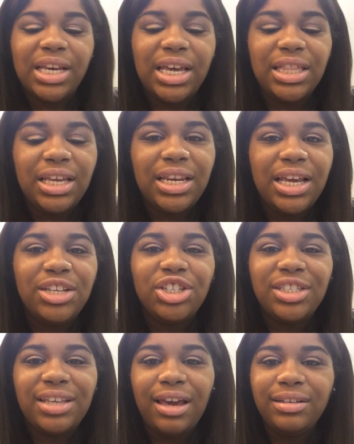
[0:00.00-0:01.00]
And then he
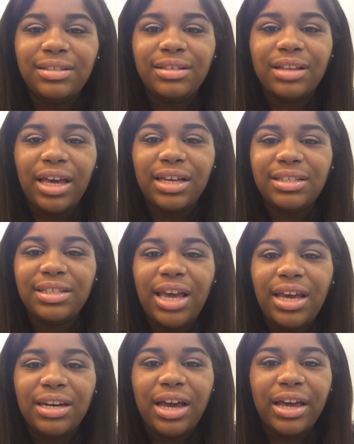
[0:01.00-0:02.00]
just takes like his
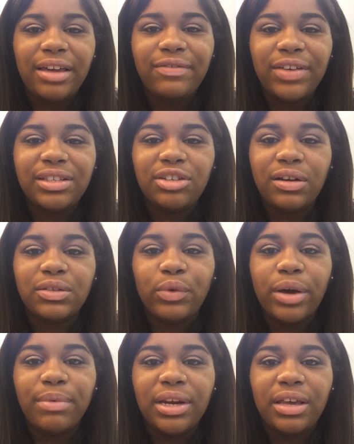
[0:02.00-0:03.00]
steak knife and starts
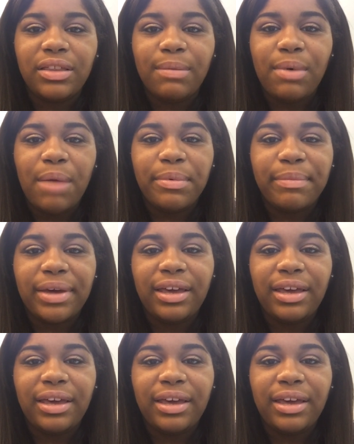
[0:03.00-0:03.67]
rubbing it in the palm of my